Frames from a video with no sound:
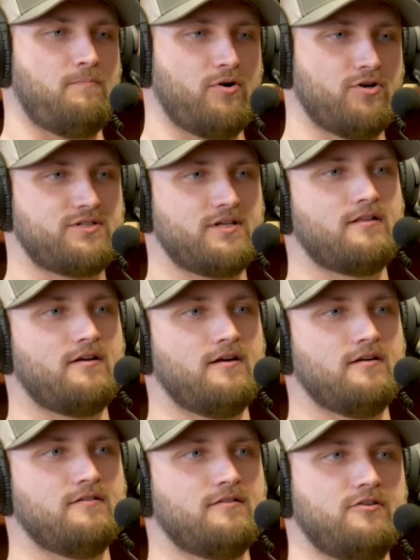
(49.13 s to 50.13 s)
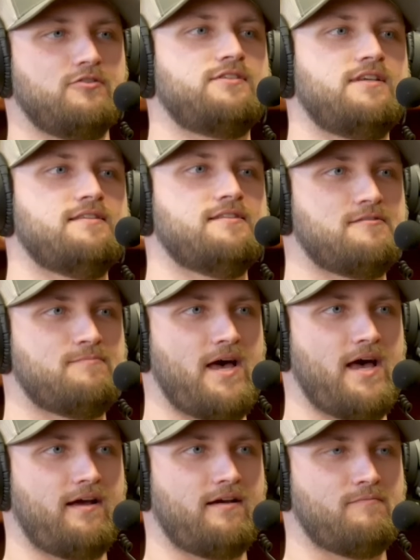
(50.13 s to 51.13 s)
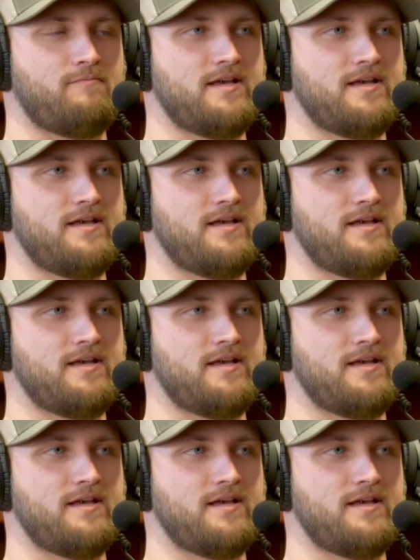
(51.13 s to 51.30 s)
pushing their seasons back.